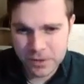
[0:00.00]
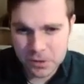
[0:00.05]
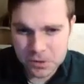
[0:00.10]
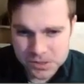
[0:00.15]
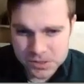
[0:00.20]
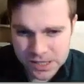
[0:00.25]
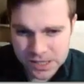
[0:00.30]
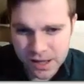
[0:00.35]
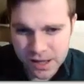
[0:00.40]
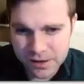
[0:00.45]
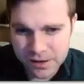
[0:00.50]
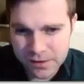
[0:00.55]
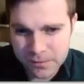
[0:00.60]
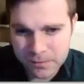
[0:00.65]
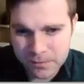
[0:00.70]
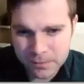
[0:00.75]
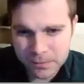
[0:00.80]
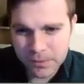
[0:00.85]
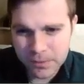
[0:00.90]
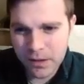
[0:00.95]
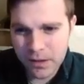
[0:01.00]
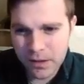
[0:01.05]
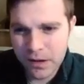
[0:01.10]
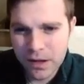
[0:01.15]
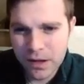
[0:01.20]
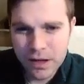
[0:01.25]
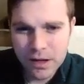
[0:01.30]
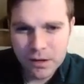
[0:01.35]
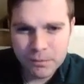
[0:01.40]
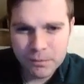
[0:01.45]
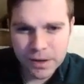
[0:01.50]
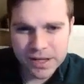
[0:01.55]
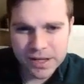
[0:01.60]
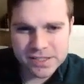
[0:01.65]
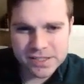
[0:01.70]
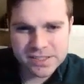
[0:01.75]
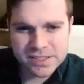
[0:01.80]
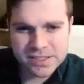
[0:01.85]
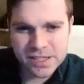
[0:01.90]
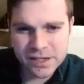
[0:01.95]
feels like. By
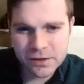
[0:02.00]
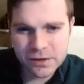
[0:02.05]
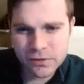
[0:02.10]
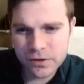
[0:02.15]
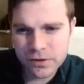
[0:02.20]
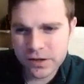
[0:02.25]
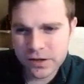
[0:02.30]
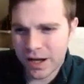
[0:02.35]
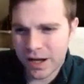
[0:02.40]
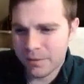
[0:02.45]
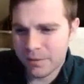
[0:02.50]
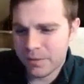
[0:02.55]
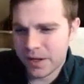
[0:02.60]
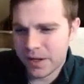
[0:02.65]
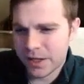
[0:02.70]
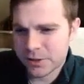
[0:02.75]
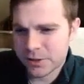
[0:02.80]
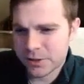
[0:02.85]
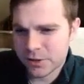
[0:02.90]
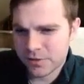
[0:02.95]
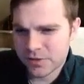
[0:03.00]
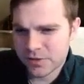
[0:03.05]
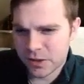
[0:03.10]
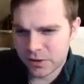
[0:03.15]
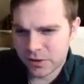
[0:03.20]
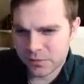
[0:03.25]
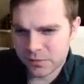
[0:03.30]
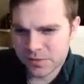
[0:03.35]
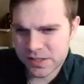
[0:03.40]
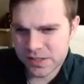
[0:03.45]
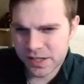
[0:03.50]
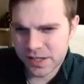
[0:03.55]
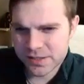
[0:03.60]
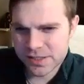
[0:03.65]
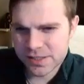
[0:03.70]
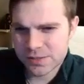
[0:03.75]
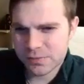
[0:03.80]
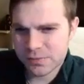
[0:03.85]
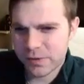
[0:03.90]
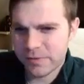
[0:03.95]
a singular combination of
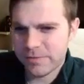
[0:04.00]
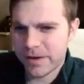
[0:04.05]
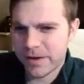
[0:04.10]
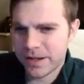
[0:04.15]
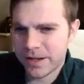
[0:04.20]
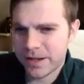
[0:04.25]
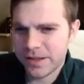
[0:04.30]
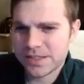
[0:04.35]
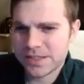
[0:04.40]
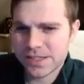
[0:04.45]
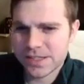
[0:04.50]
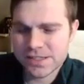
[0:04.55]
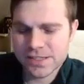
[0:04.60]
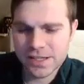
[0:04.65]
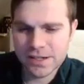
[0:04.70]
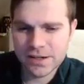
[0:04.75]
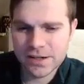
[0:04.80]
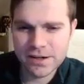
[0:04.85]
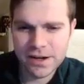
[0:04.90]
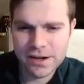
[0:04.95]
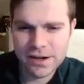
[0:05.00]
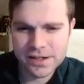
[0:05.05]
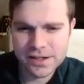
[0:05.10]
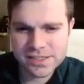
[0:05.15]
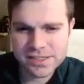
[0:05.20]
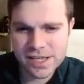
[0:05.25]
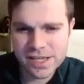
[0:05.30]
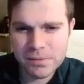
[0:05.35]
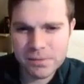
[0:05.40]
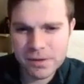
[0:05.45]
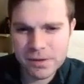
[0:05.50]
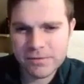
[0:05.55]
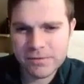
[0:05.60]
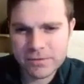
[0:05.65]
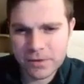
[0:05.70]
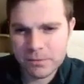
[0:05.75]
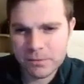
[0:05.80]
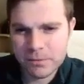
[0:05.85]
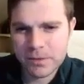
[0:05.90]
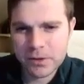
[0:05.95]
circumstances, we finally succeeded in escaping
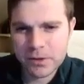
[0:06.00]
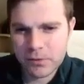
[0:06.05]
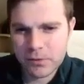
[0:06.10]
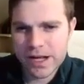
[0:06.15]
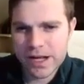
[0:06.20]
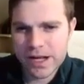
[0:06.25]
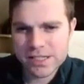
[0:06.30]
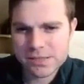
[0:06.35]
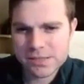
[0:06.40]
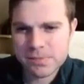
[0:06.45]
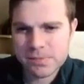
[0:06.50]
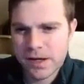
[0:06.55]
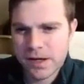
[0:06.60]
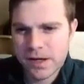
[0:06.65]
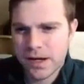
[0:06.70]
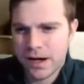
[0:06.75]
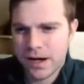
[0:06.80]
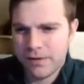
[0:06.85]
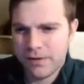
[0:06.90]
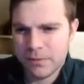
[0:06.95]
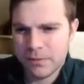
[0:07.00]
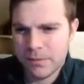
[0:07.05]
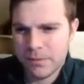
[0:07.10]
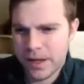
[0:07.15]
from the grasp of the